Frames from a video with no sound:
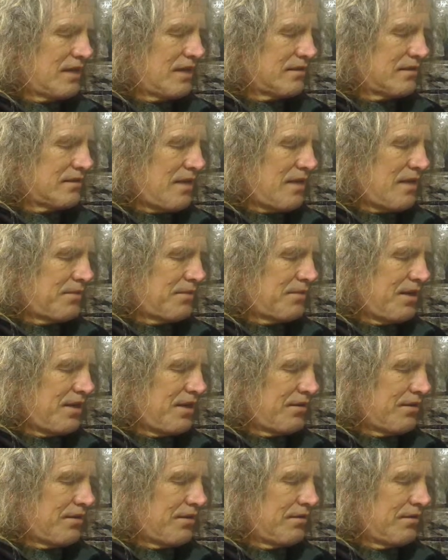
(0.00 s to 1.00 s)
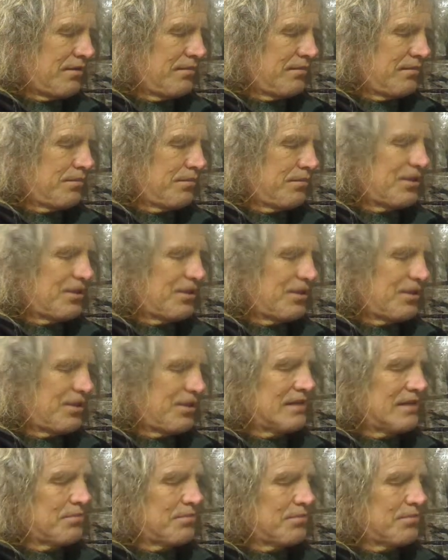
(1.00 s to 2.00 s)
stopped here, but then it
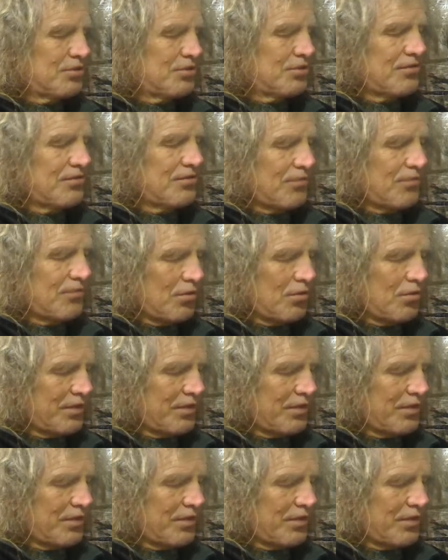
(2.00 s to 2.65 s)
gets pushed forward